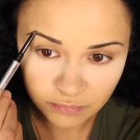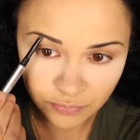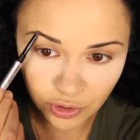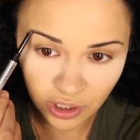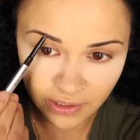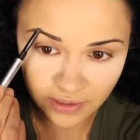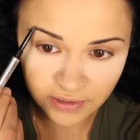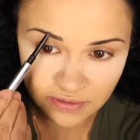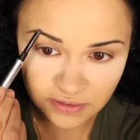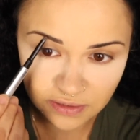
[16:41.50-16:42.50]

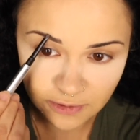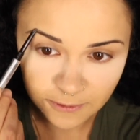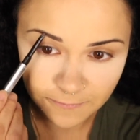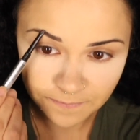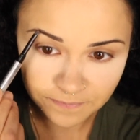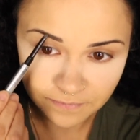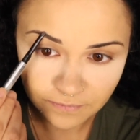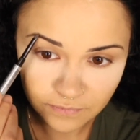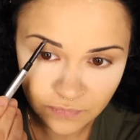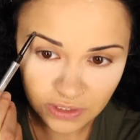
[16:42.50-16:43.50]
products,
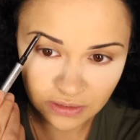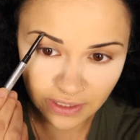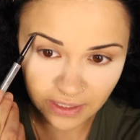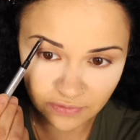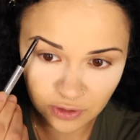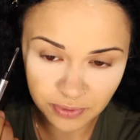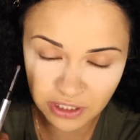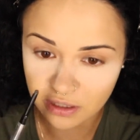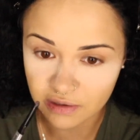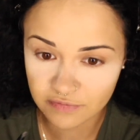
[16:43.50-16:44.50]
like, the
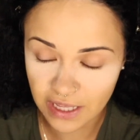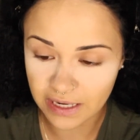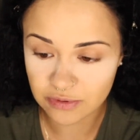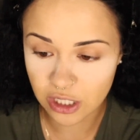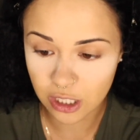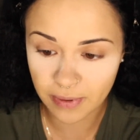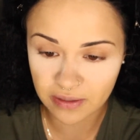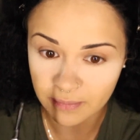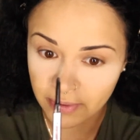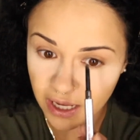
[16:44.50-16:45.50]
peak of, like, I'm talking about,
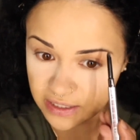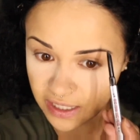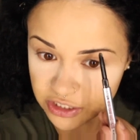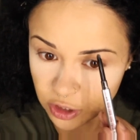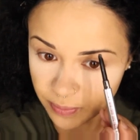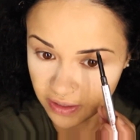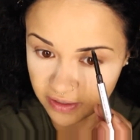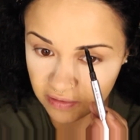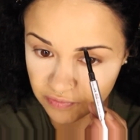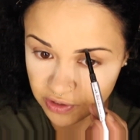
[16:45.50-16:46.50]
like, buying an eyeshadow palette,
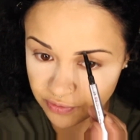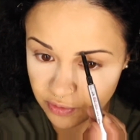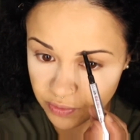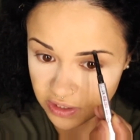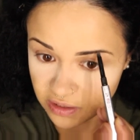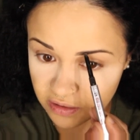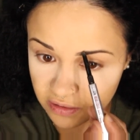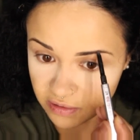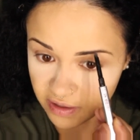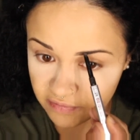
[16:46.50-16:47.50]
like, every other week
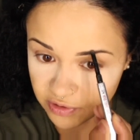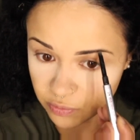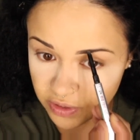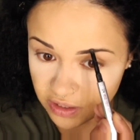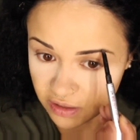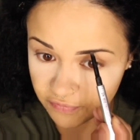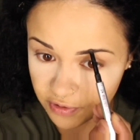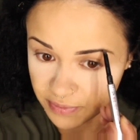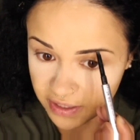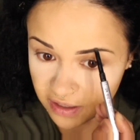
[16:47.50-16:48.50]
or every week
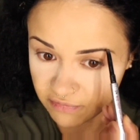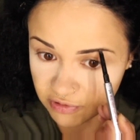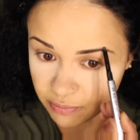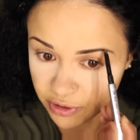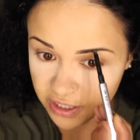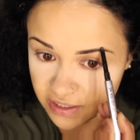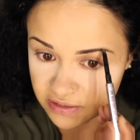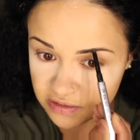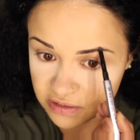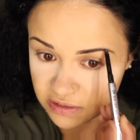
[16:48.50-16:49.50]
from, like, every
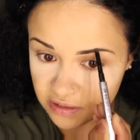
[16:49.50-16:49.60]
brand,